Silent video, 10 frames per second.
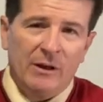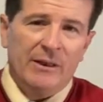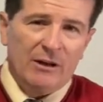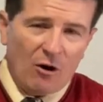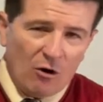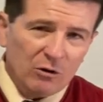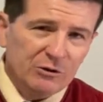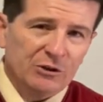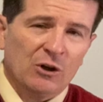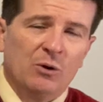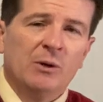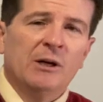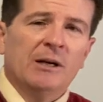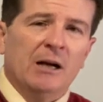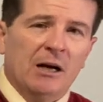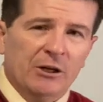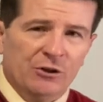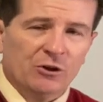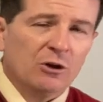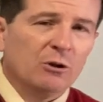And then also uh,
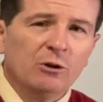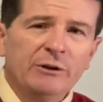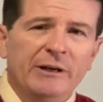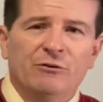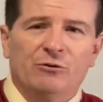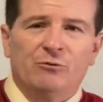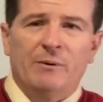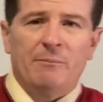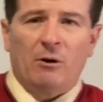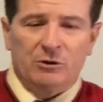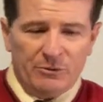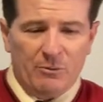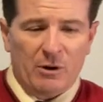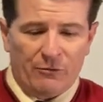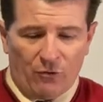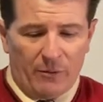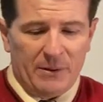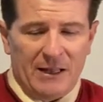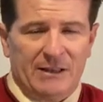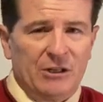your concluding remarks. We want to
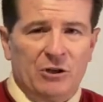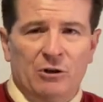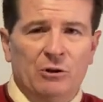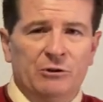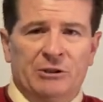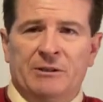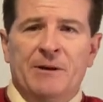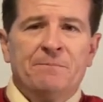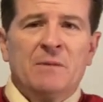formulate the conclusion.